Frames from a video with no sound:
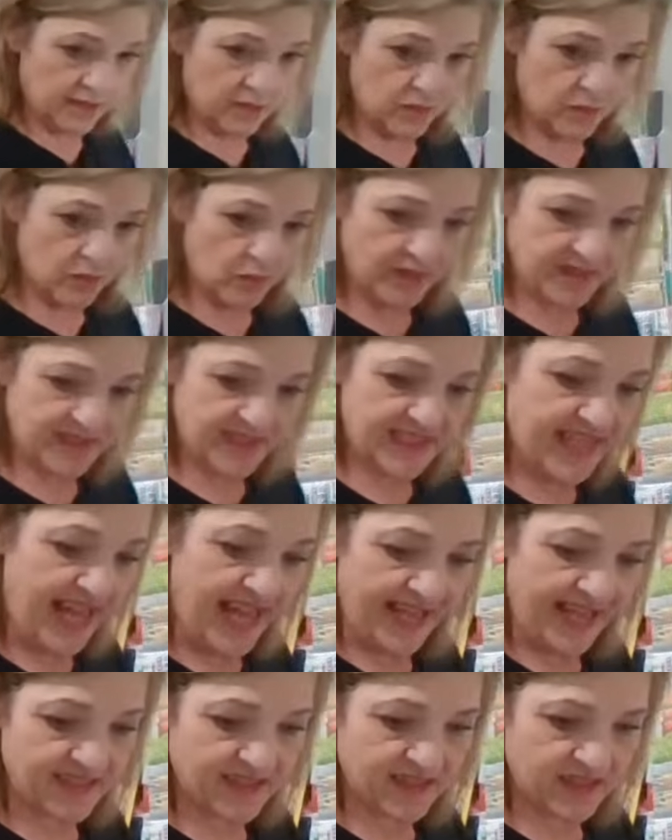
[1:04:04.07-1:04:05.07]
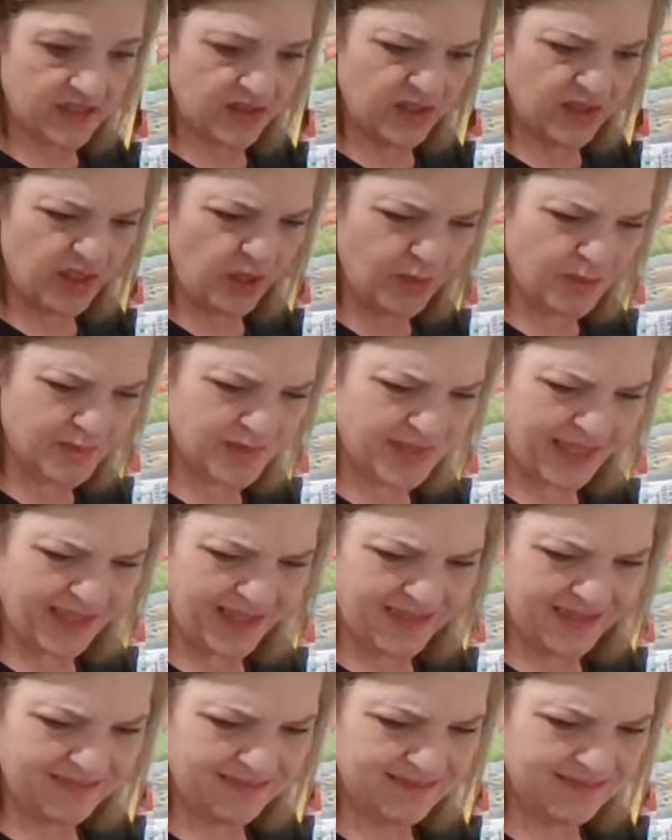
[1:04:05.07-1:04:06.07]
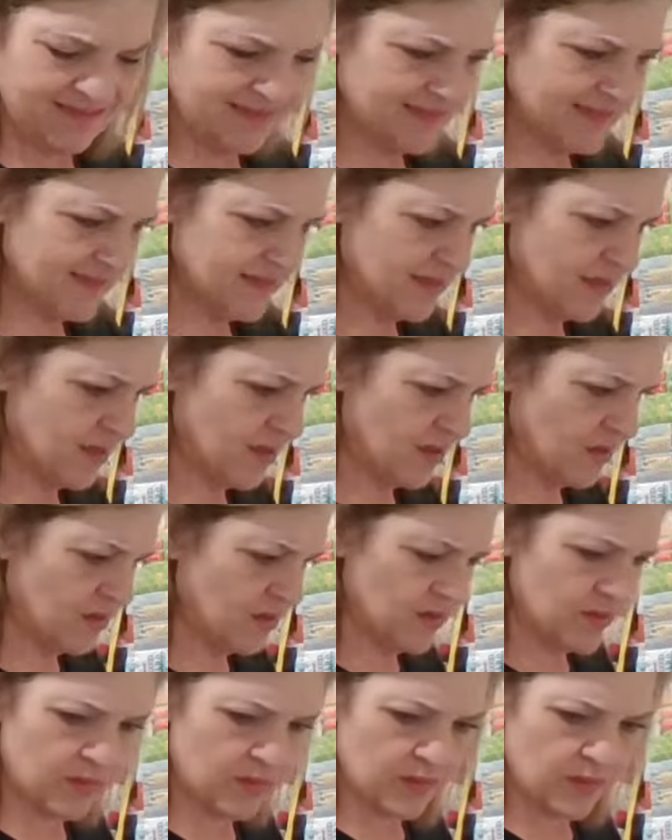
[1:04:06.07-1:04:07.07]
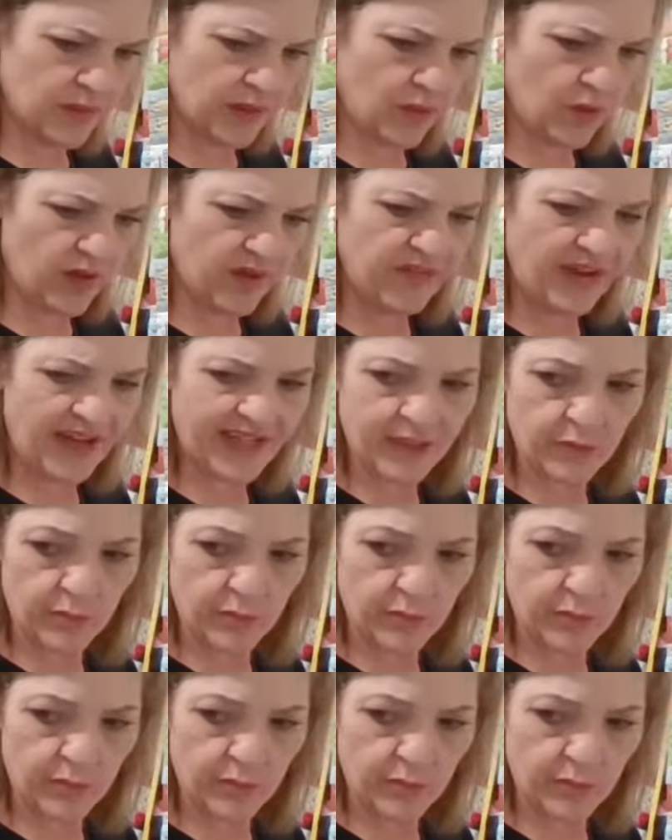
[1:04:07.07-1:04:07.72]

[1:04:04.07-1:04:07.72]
what's next. You know what I'm saying? Or if I can